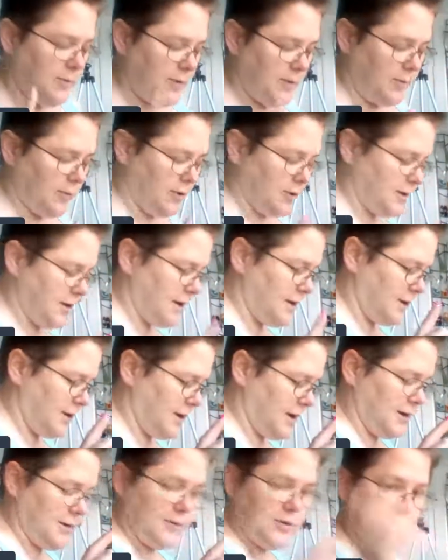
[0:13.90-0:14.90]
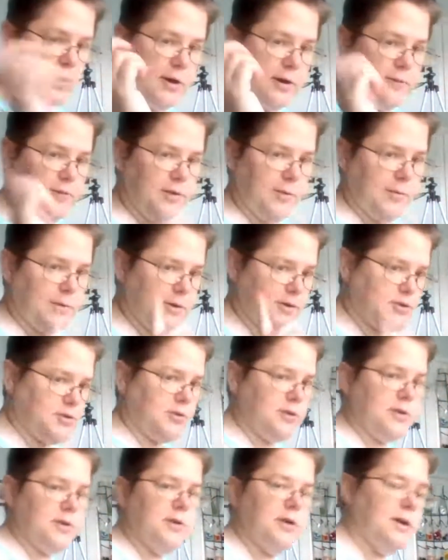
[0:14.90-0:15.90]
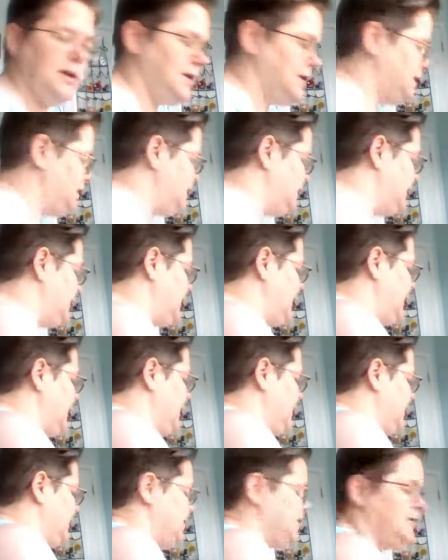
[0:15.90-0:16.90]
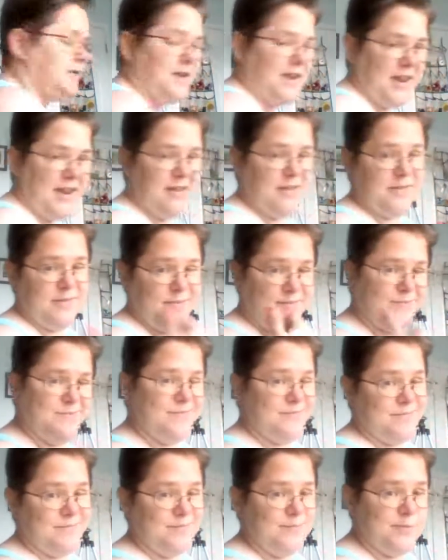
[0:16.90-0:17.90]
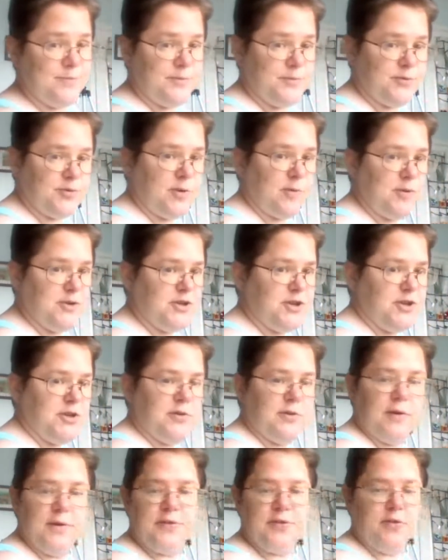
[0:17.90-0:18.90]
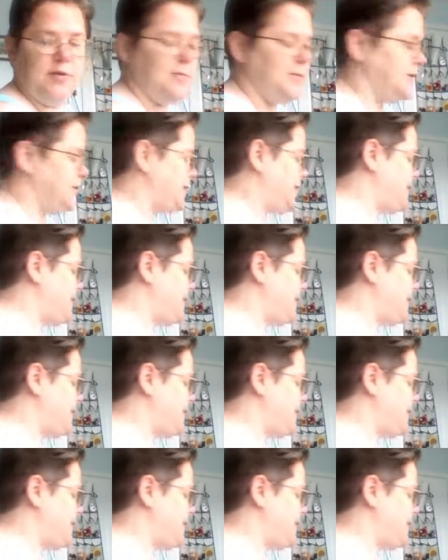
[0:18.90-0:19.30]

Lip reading: a little bit more done. I'll kind of talk over my shoulder, and you're gonna hear sewing machine noise. Sorry about